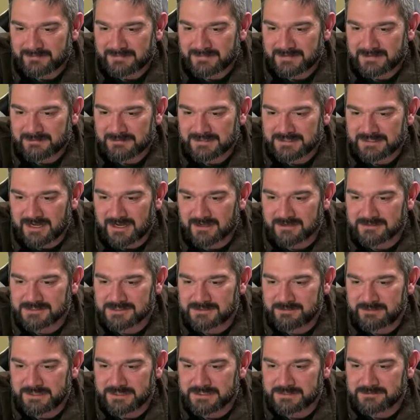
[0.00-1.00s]
McDonald's is
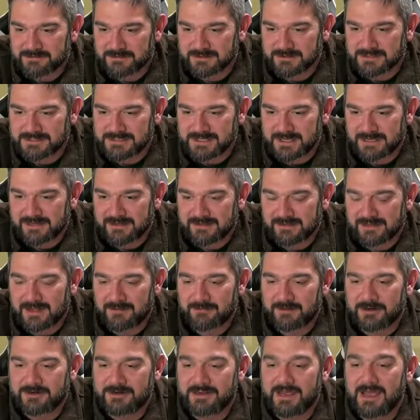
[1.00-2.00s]
the biggest real estate
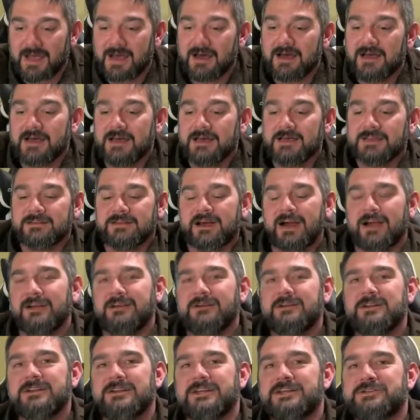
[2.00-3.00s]
conglomerate. Yeah, I
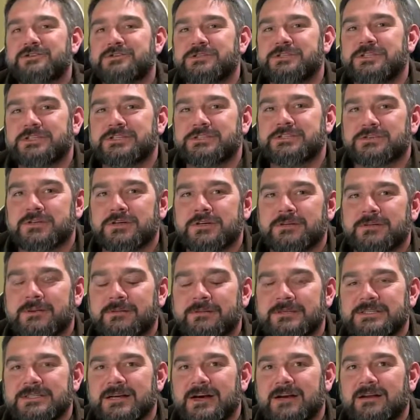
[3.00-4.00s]
heard an interesting story about
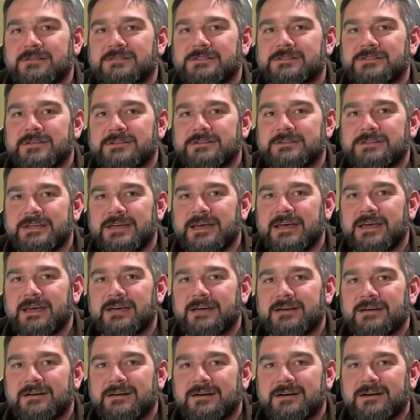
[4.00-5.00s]
McDonald's the other
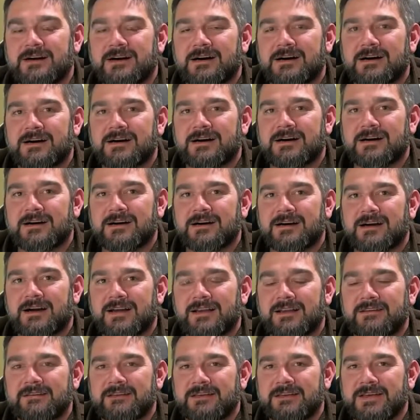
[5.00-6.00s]
day.
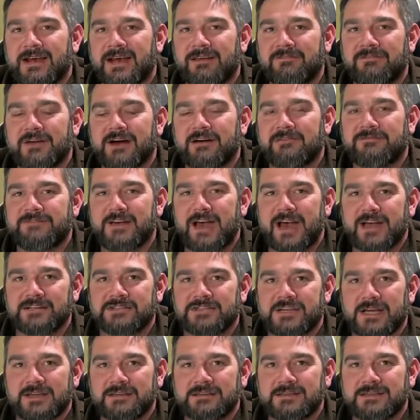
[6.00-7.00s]
I've not fact
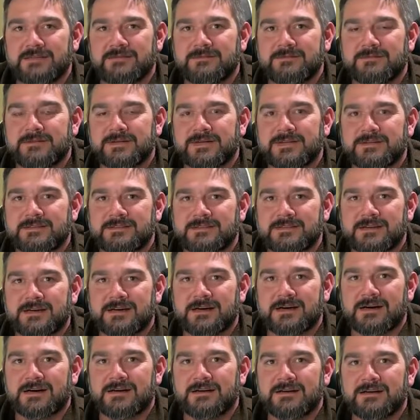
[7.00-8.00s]
checked it, but
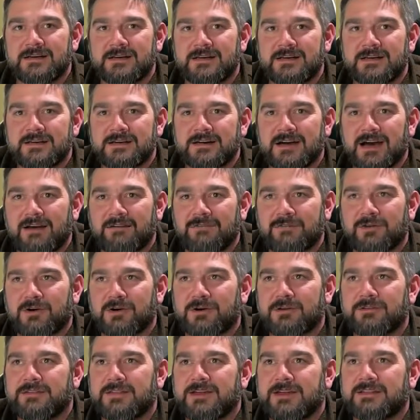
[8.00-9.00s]
I've
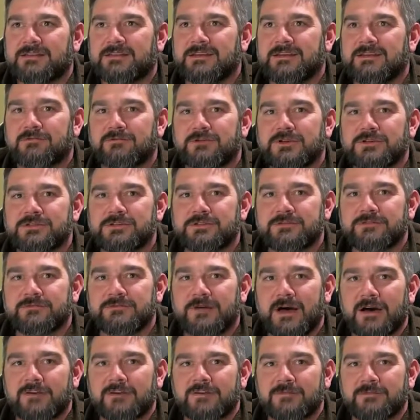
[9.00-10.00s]
heard that the original
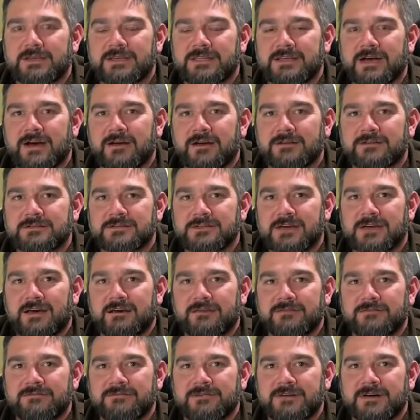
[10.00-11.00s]
founder of McDonald's kind
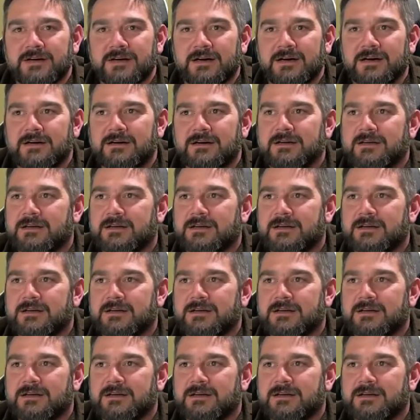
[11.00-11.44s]
of